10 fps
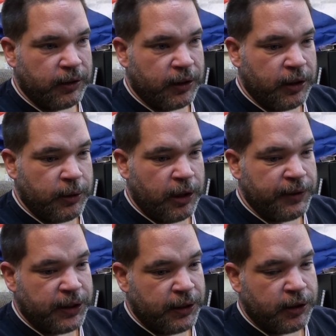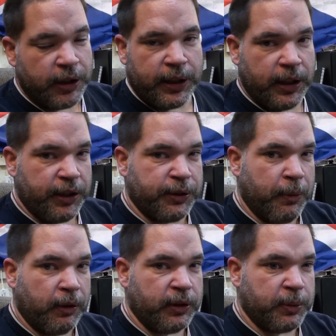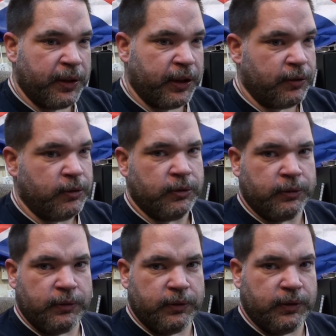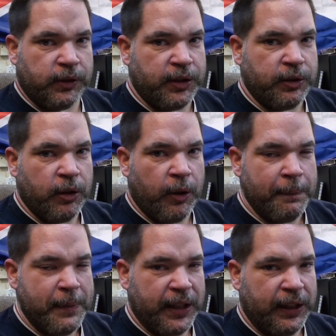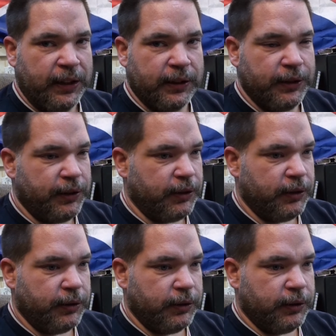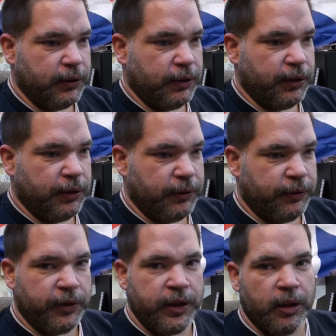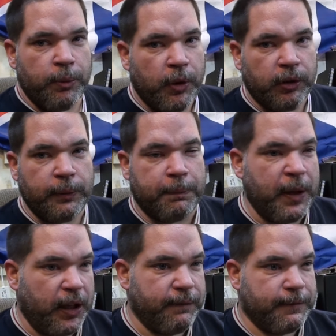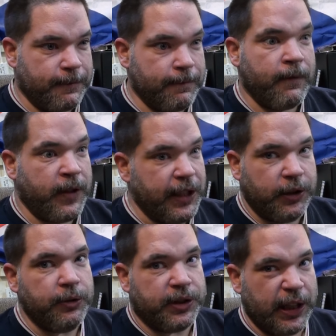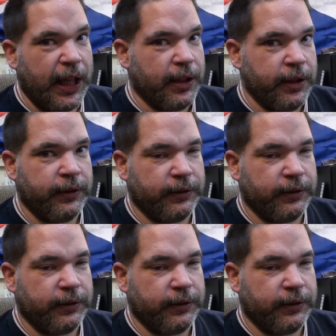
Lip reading: You know, I've seen die-cast models where I think, oh, that's a lot of money for a little model, but they do sell.